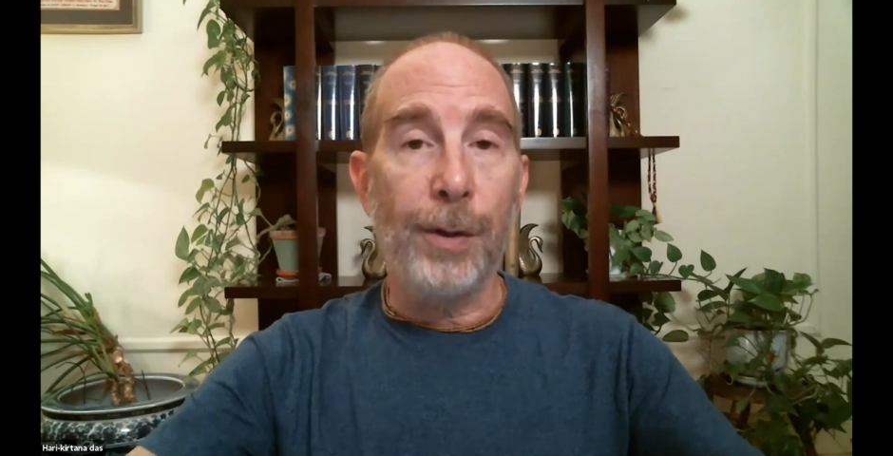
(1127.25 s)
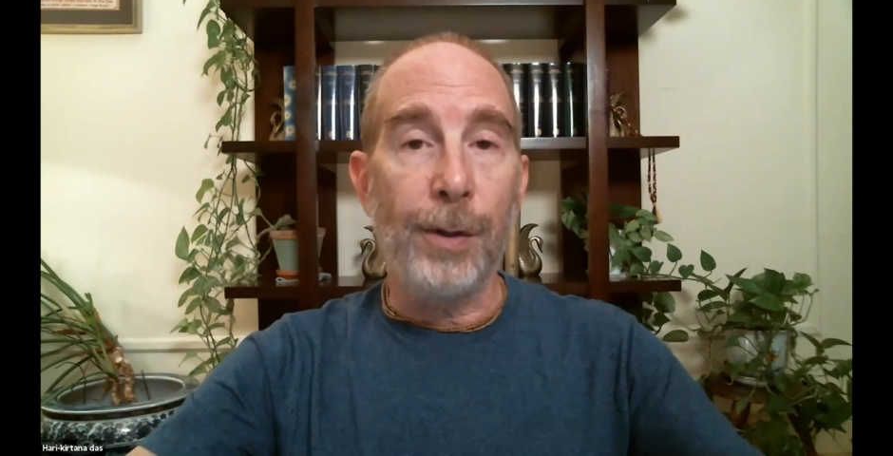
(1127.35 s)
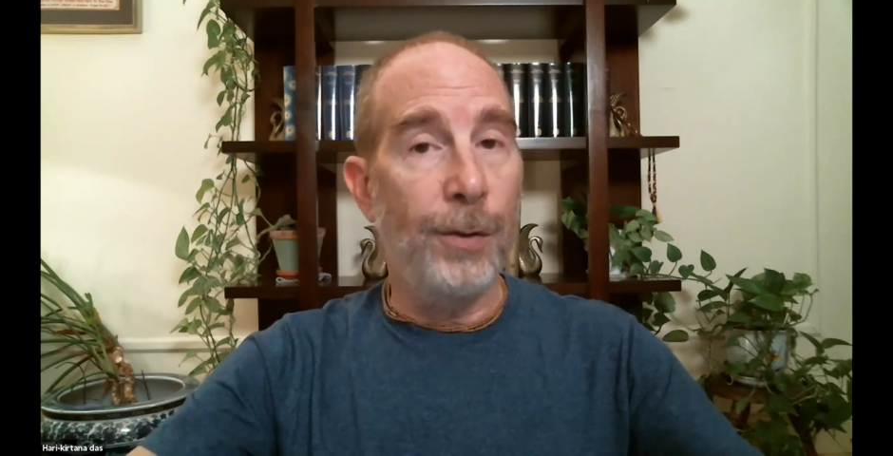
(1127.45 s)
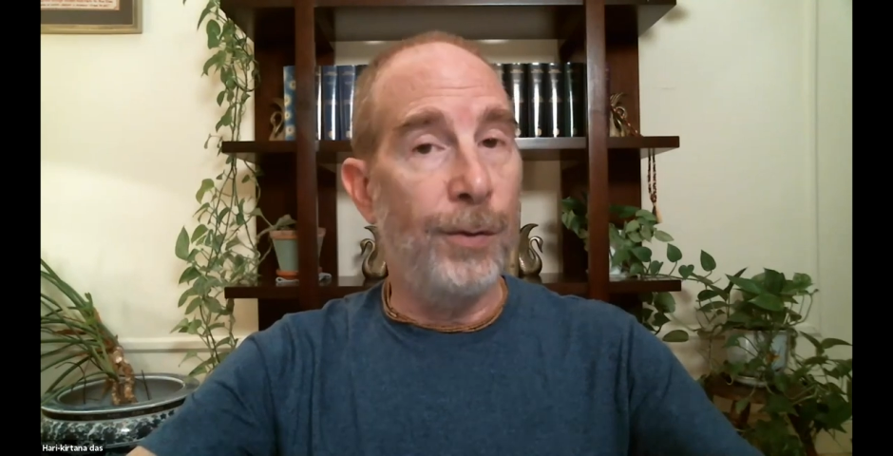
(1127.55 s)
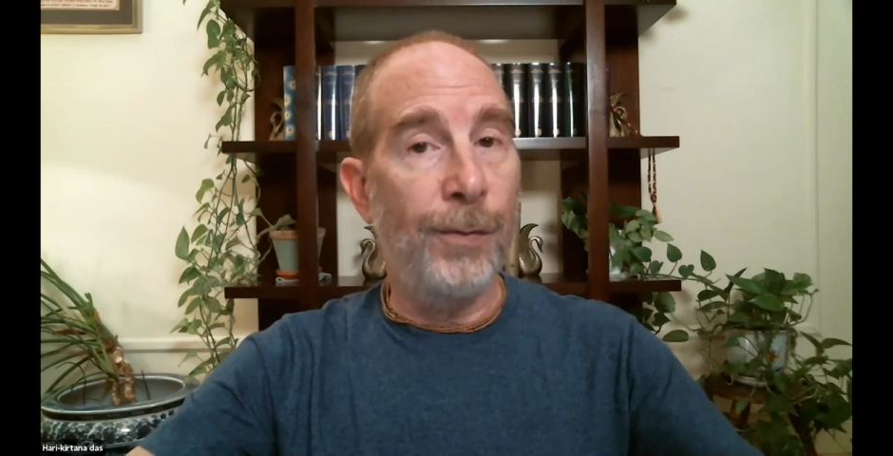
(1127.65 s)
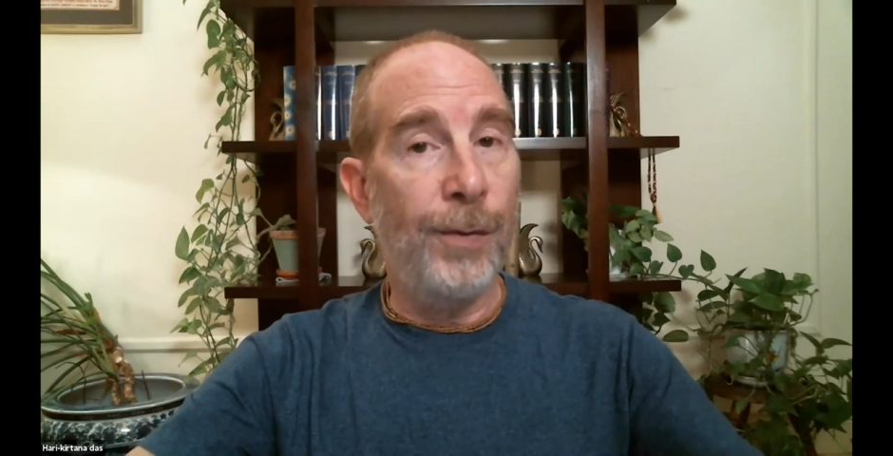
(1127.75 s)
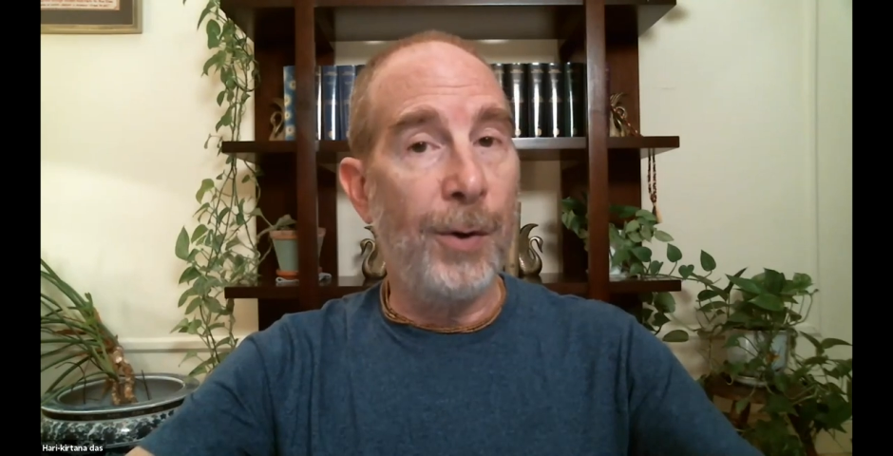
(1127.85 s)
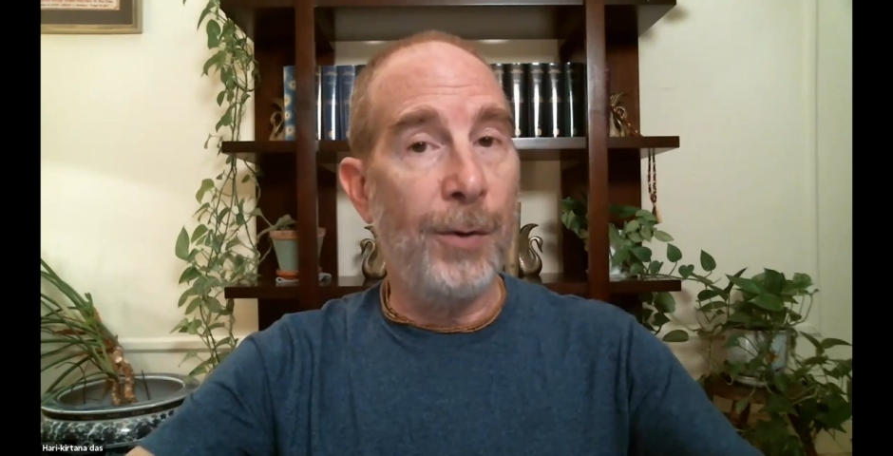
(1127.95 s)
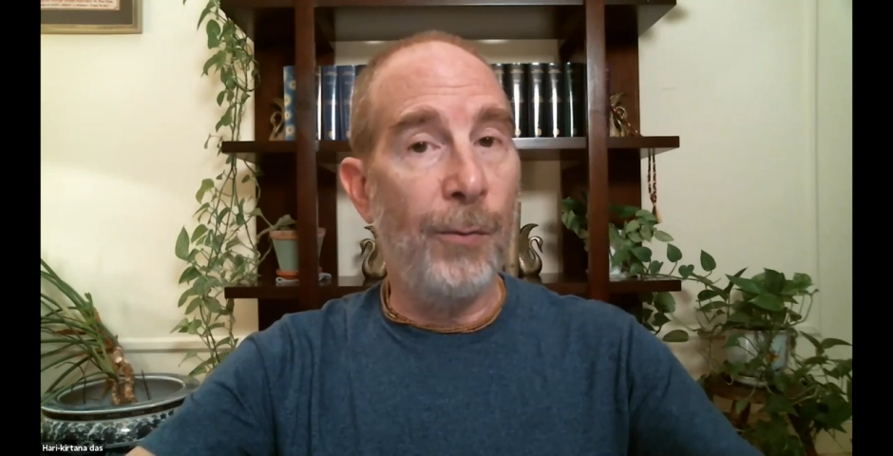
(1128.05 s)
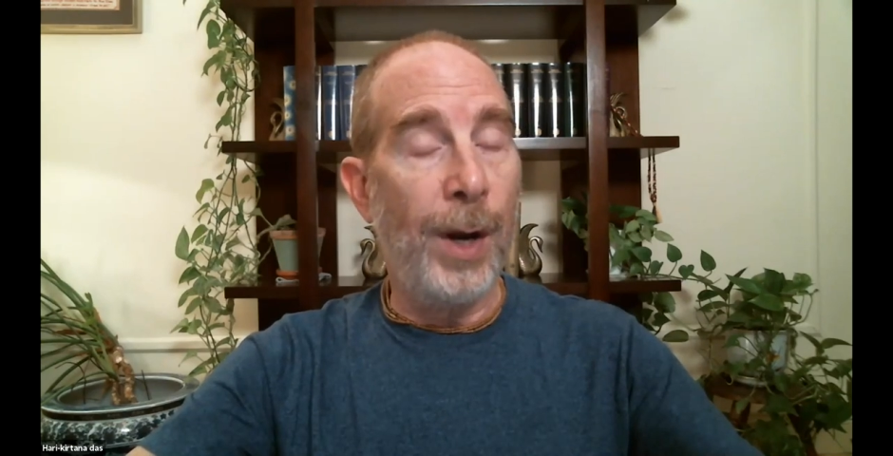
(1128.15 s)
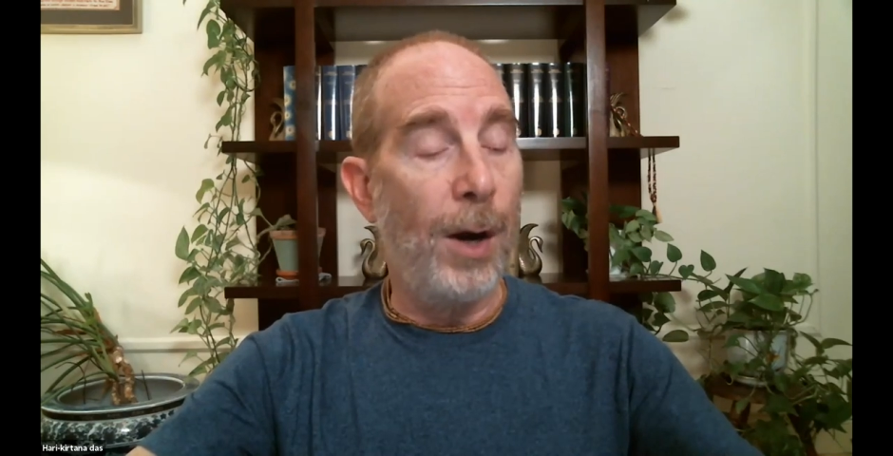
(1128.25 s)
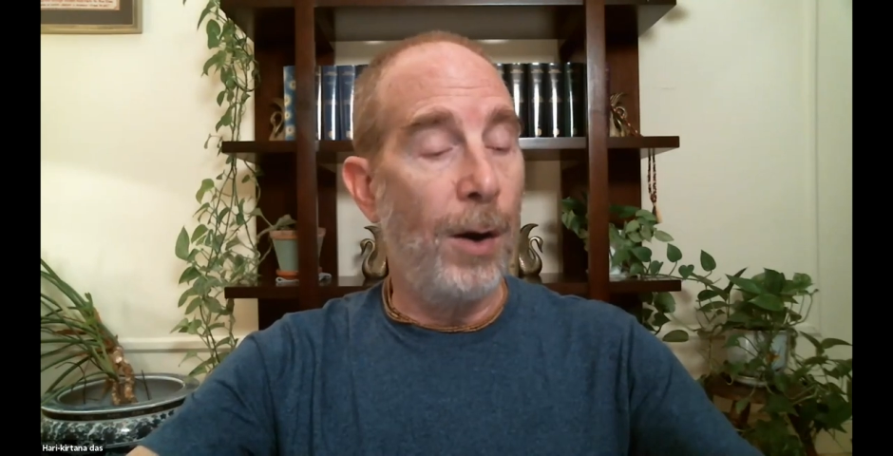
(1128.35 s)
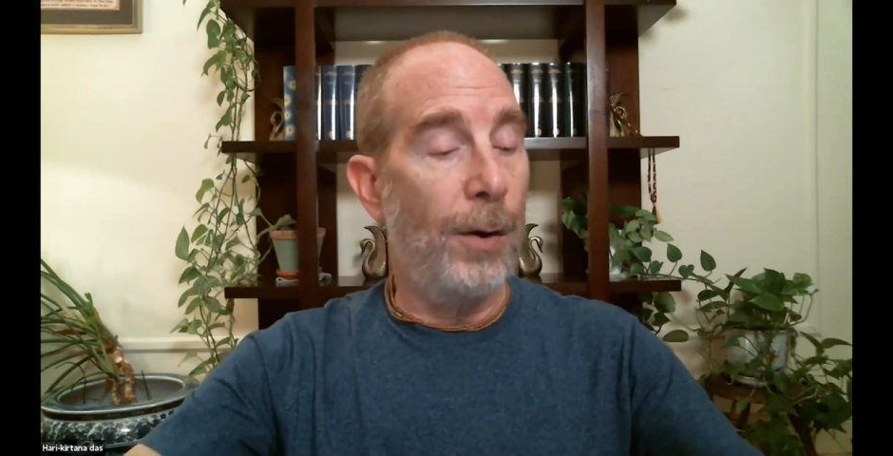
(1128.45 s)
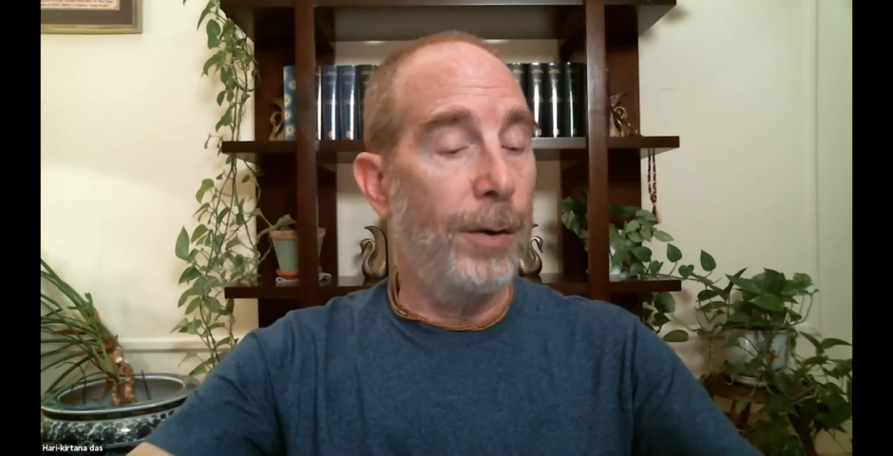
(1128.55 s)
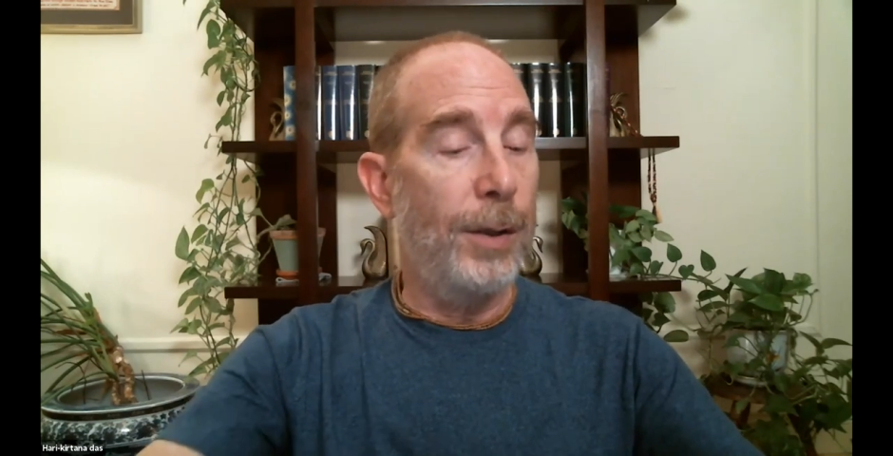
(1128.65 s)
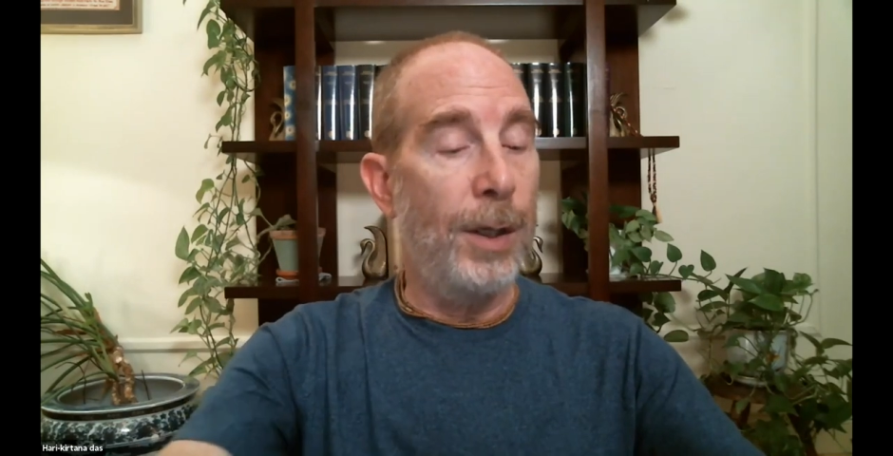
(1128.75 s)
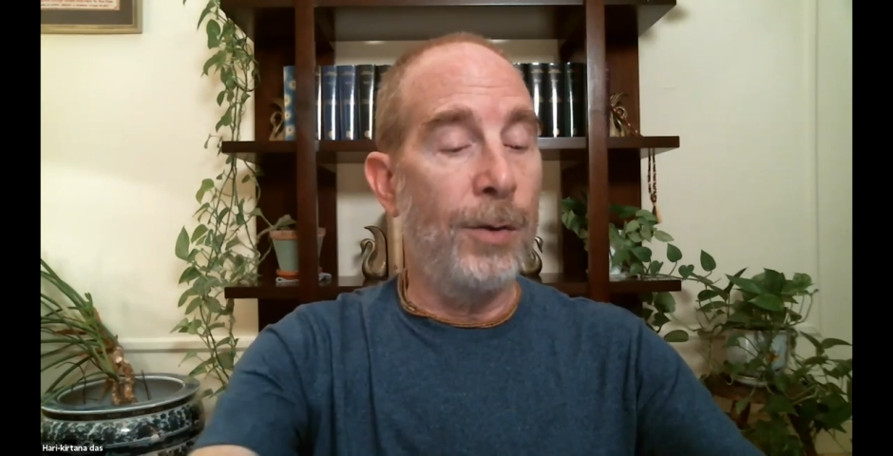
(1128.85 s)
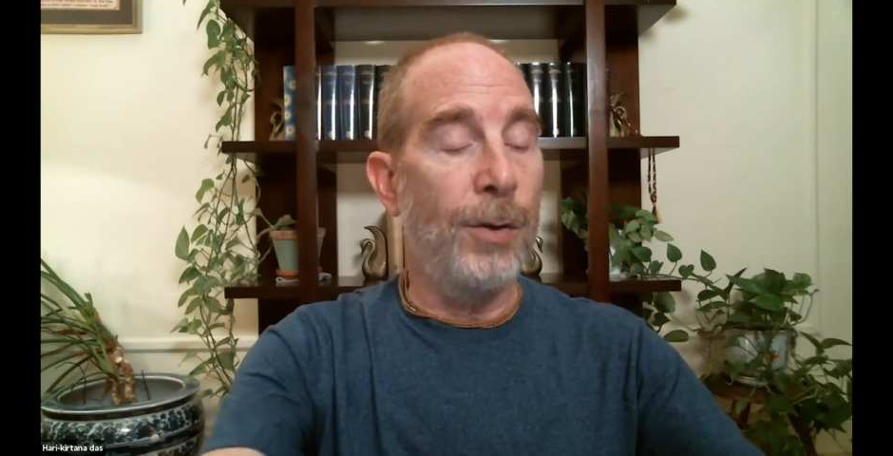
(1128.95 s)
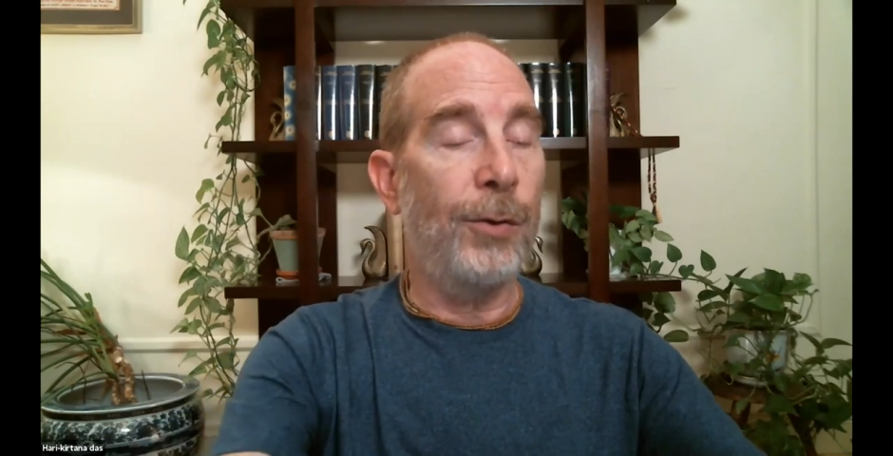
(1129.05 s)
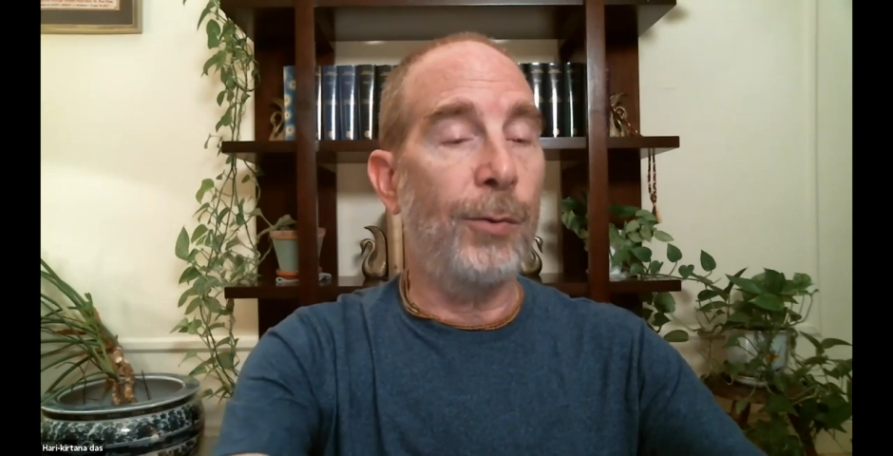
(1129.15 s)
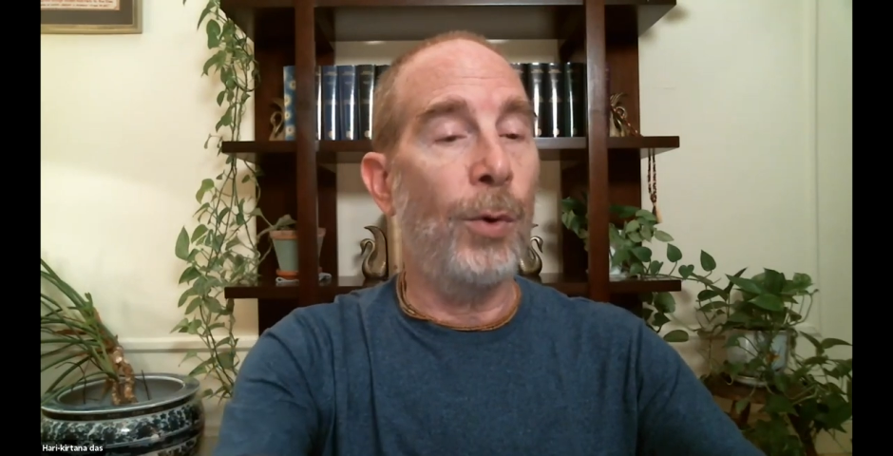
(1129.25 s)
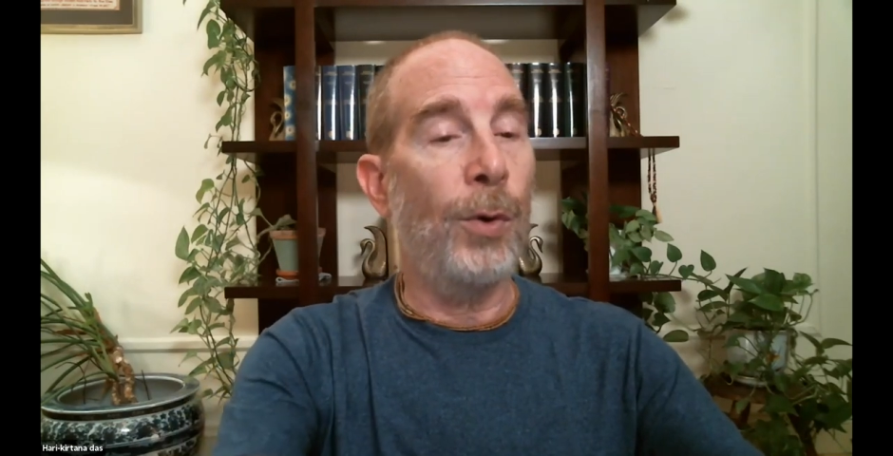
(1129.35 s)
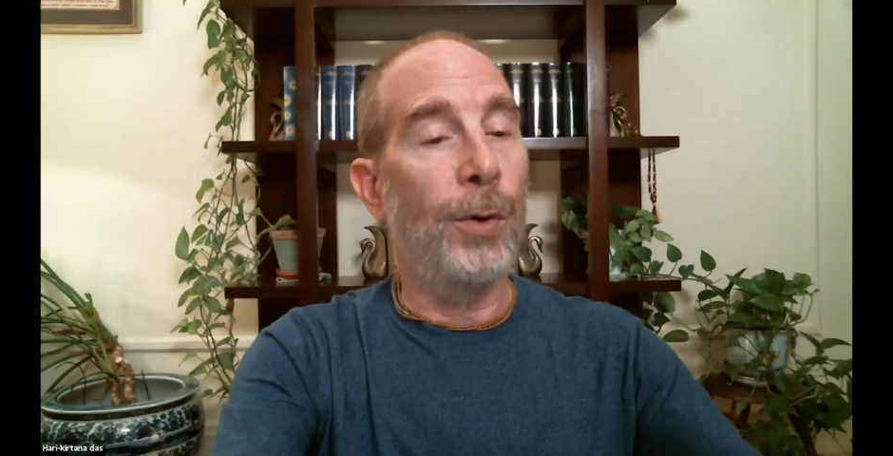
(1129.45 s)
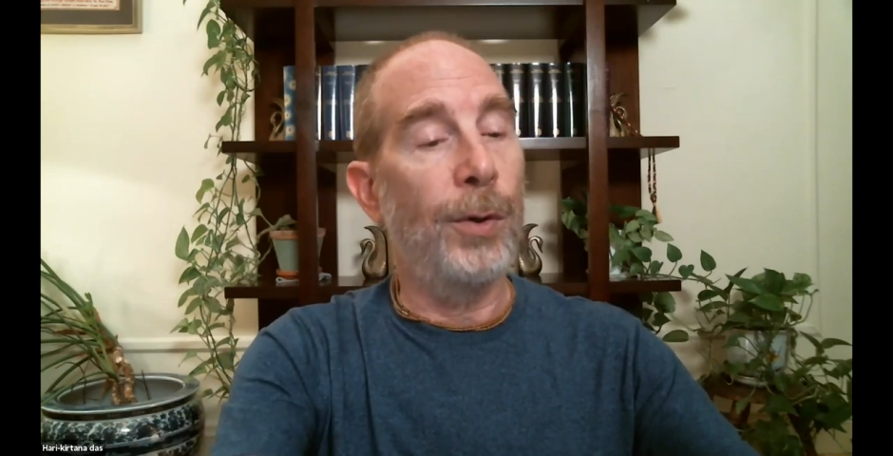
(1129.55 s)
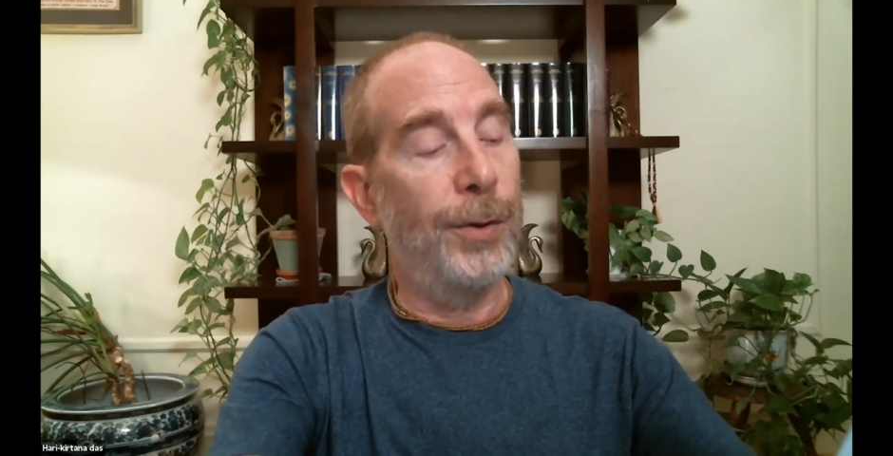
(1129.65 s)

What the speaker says: is very rare in this world."